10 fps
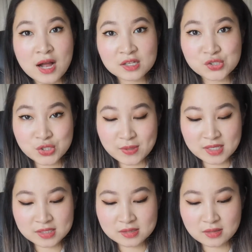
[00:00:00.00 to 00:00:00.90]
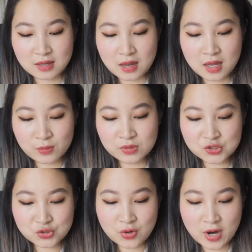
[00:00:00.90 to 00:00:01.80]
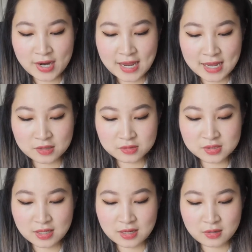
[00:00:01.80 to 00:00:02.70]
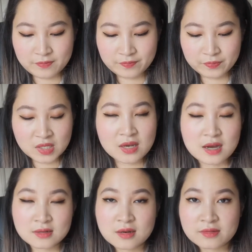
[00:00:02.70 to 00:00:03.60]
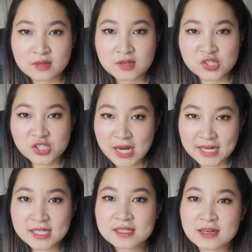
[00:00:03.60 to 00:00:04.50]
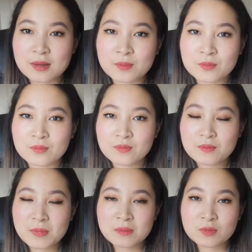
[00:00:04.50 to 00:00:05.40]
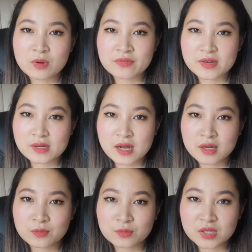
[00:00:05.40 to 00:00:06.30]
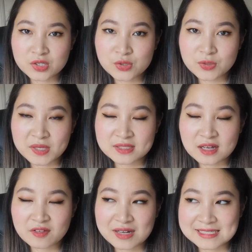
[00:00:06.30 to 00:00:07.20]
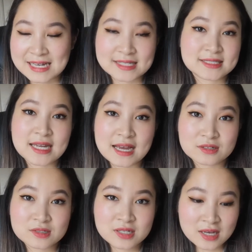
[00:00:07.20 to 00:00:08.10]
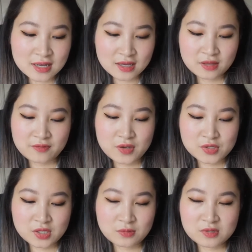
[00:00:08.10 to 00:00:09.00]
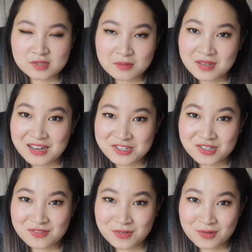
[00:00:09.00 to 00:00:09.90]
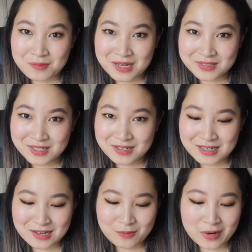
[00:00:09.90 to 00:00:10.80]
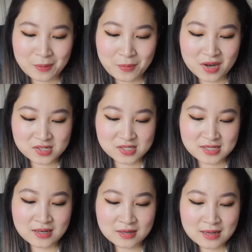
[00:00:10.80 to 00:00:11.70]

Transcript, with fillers: I'll do is I will try out um, another shade, um, maybe one that I can use on myself and test it out in the future, which is something I should have thought about um, when I purchased it.